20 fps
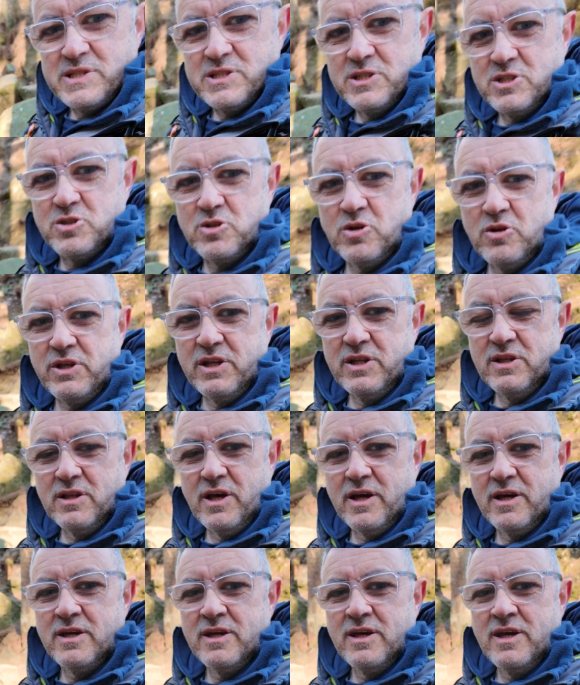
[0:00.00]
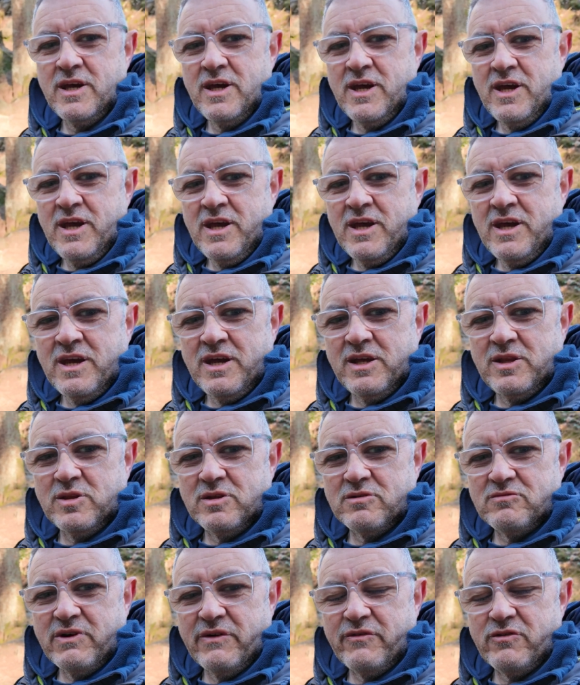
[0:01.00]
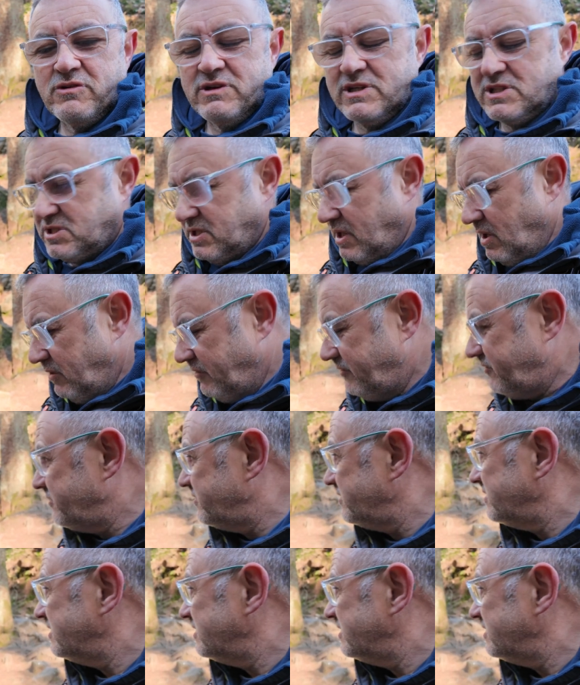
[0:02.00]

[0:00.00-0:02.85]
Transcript: actually stood in the river itself.